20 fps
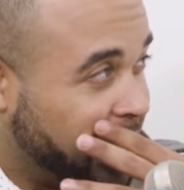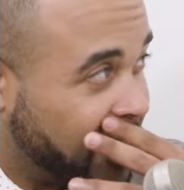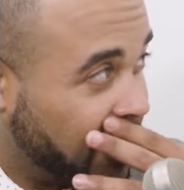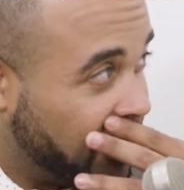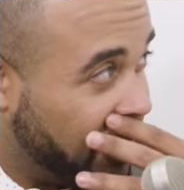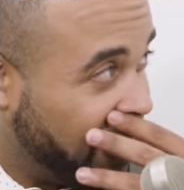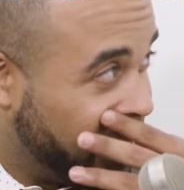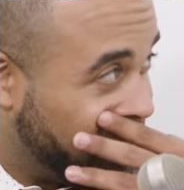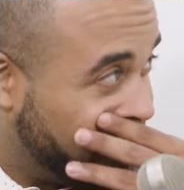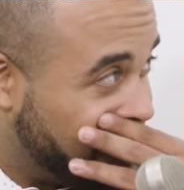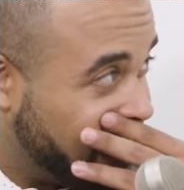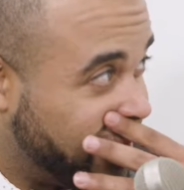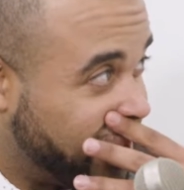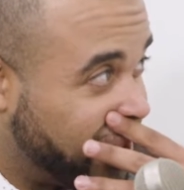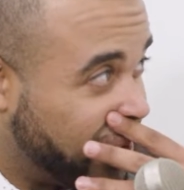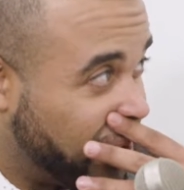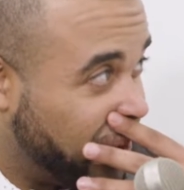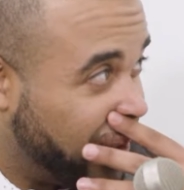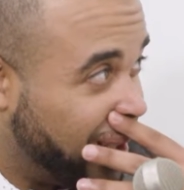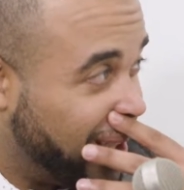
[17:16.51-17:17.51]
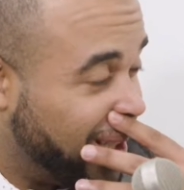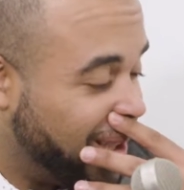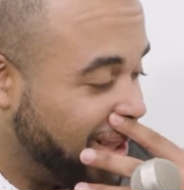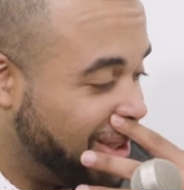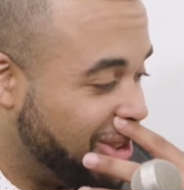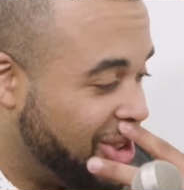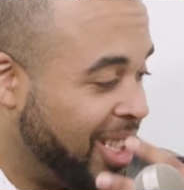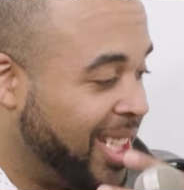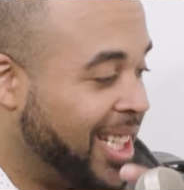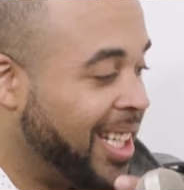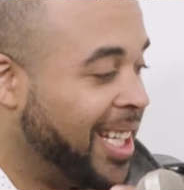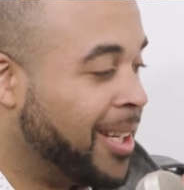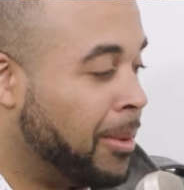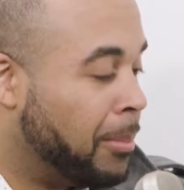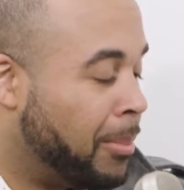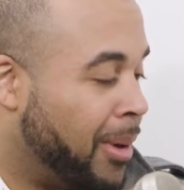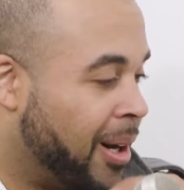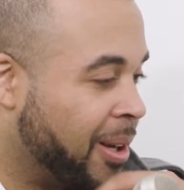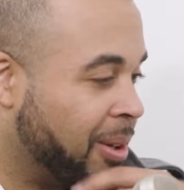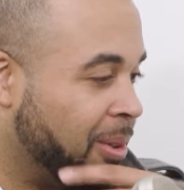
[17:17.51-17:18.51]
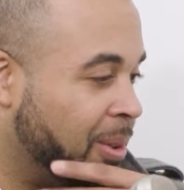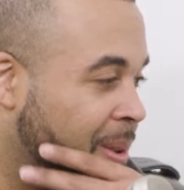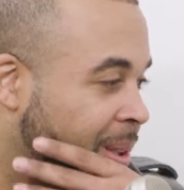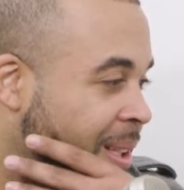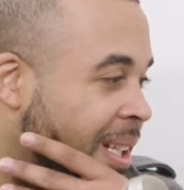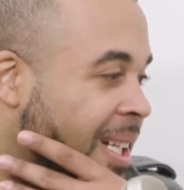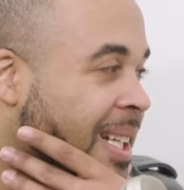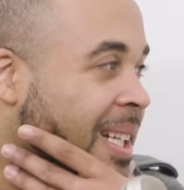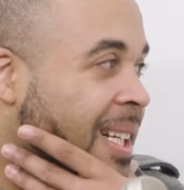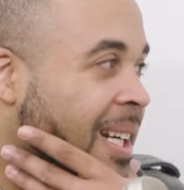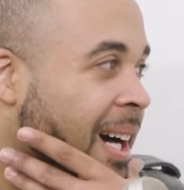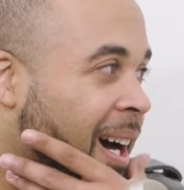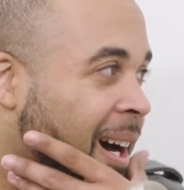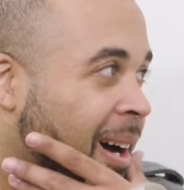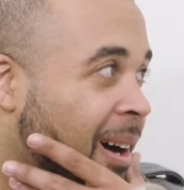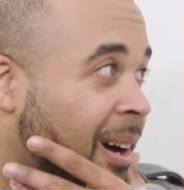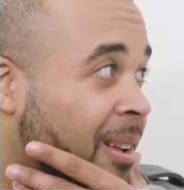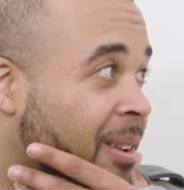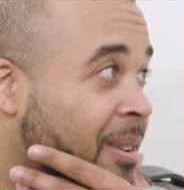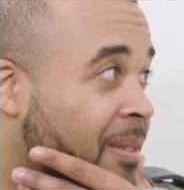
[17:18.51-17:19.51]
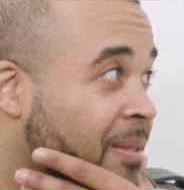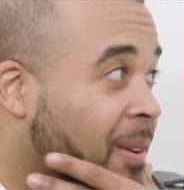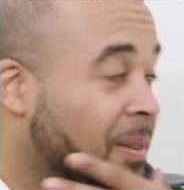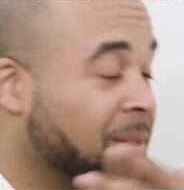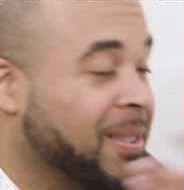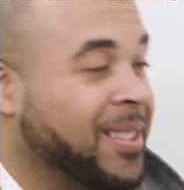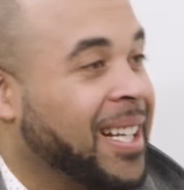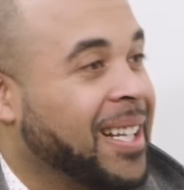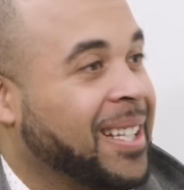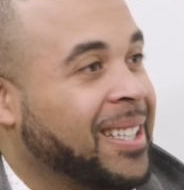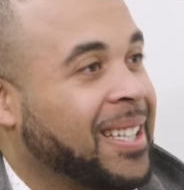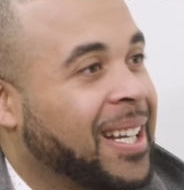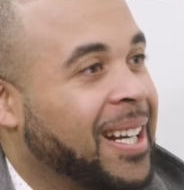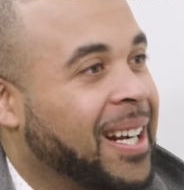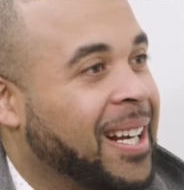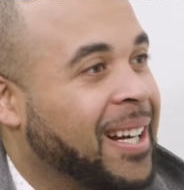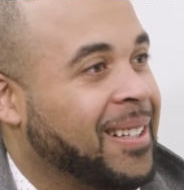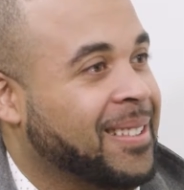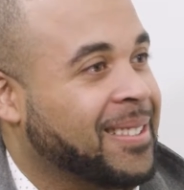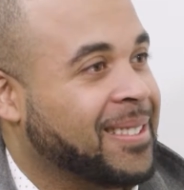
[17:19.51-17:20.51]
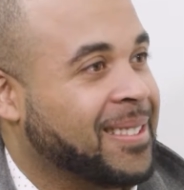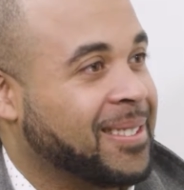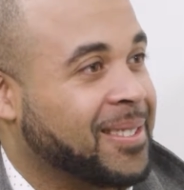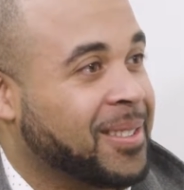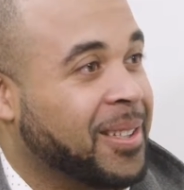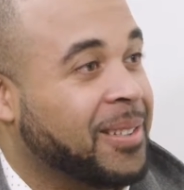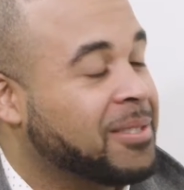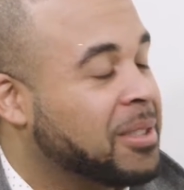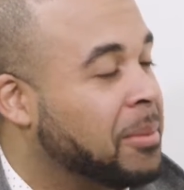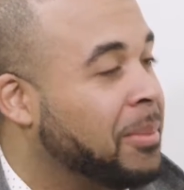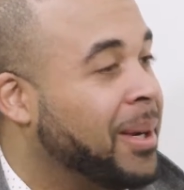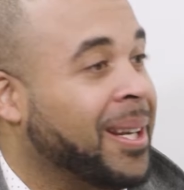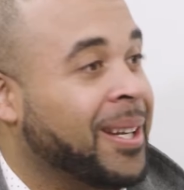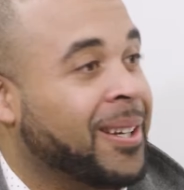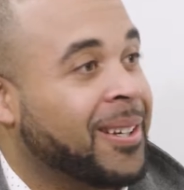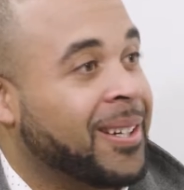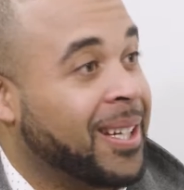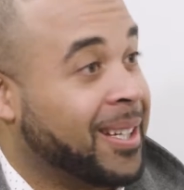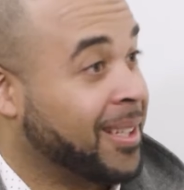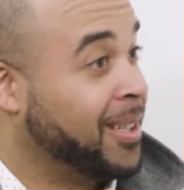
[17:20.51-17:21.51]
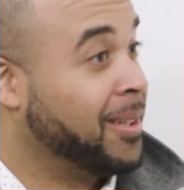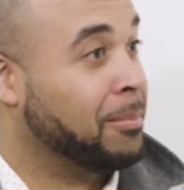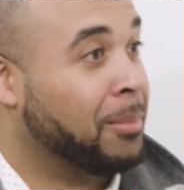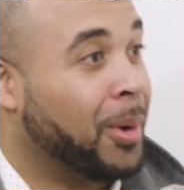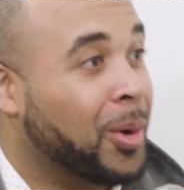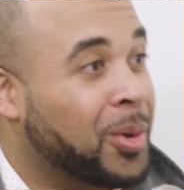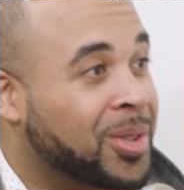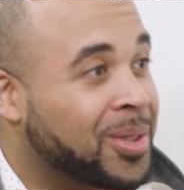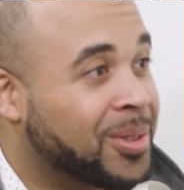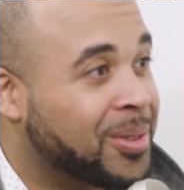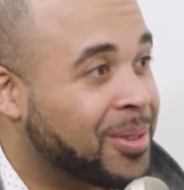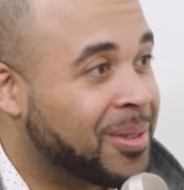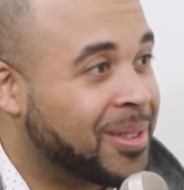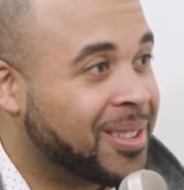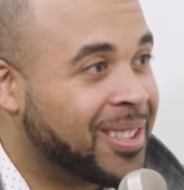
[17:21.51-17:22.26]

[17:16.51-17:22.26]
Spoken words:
So we listened to Genie in a Bottle the first night in that house. And so every time I hear it, I get emotional.